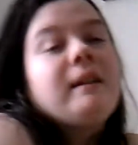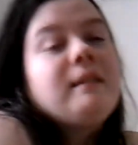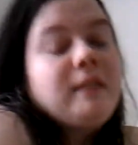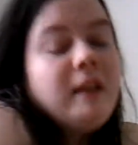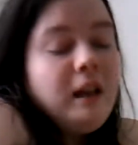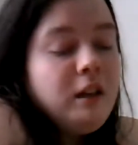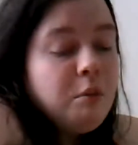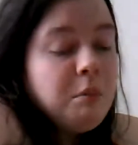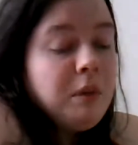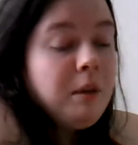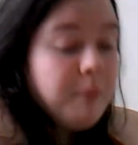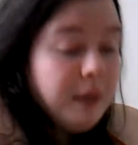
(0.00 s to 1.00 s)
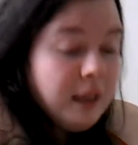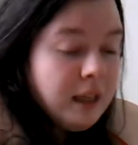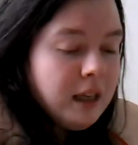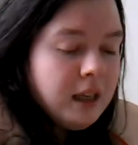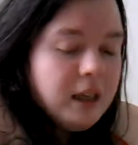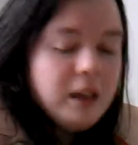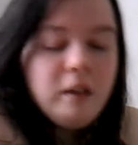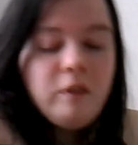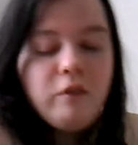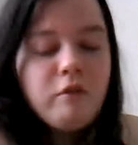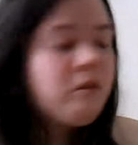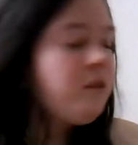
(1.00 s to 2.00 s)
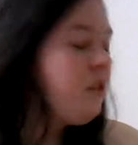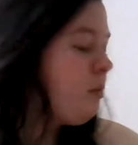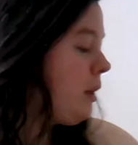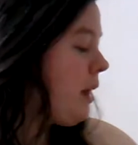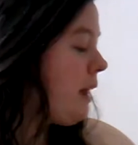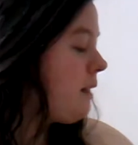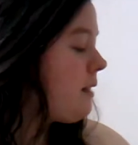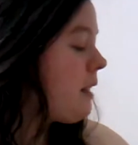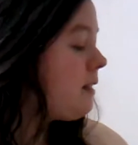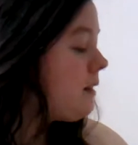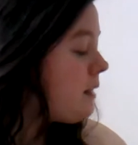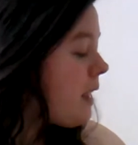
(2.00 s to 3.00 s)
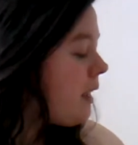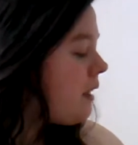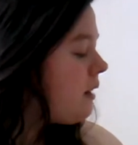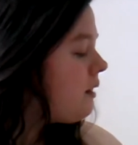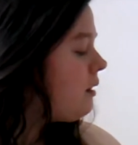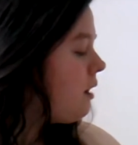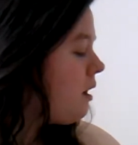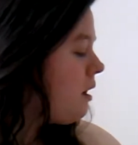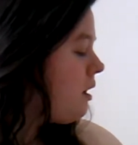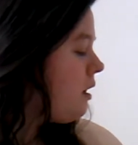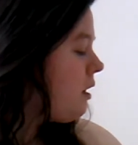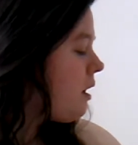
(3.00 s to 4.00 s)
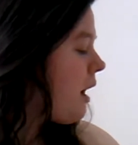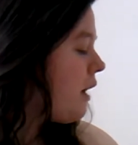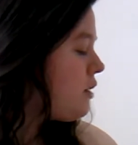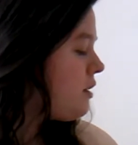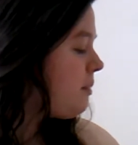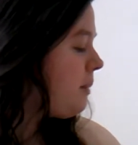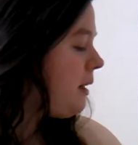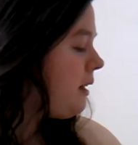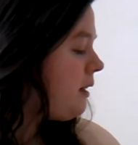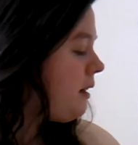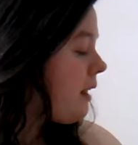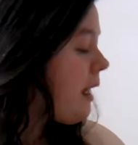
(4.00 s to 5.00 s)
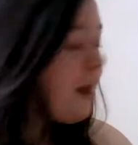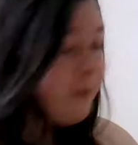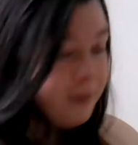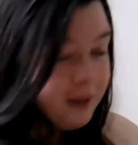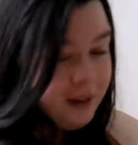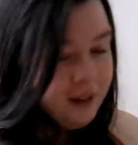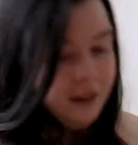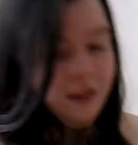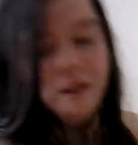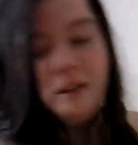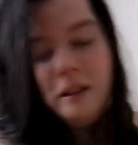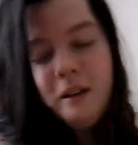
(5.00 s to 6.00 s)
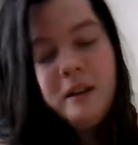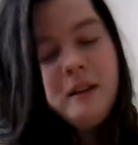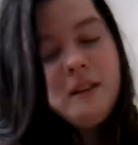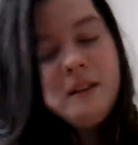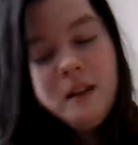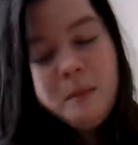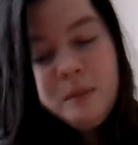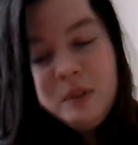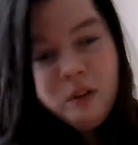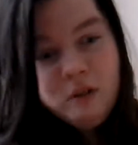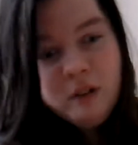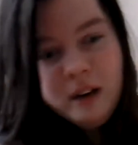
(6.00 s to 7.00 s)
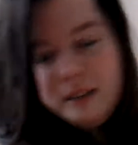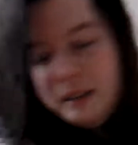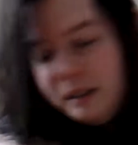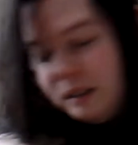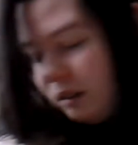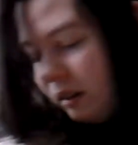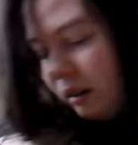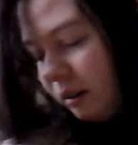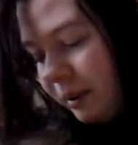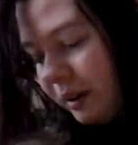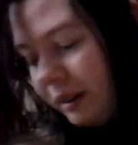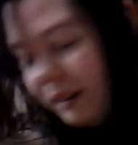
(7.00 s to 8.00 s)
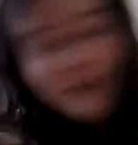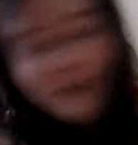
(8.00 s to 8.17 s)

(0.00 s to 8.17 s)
a sane human being. And of course, when I say sane, I just mean happy because I'm still crazy. So that'll be,